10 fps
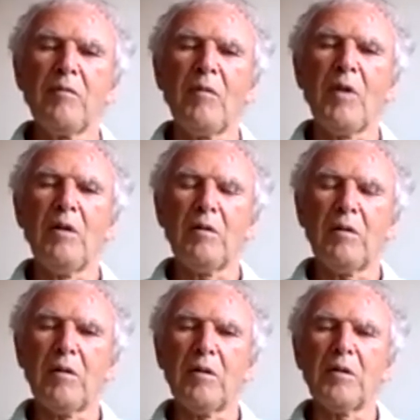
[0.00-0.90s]

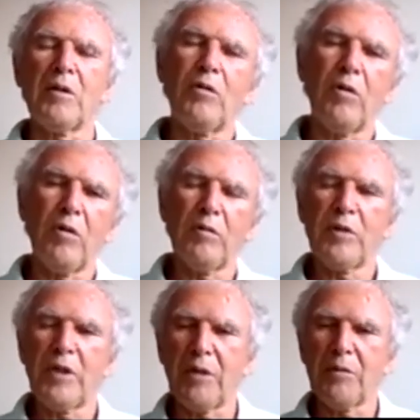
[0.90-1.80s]
Then
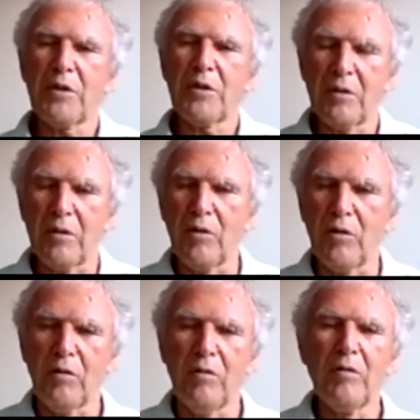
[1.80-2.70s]
column times
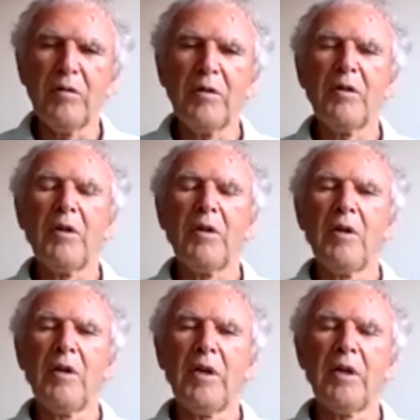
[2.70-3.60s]
row.
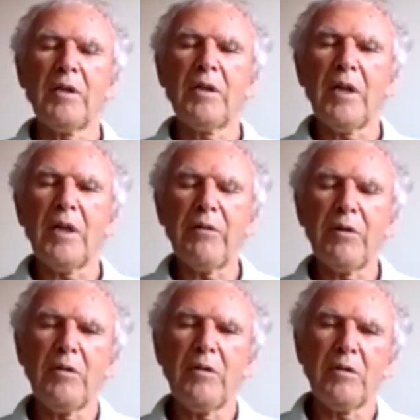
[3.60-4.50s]
And I will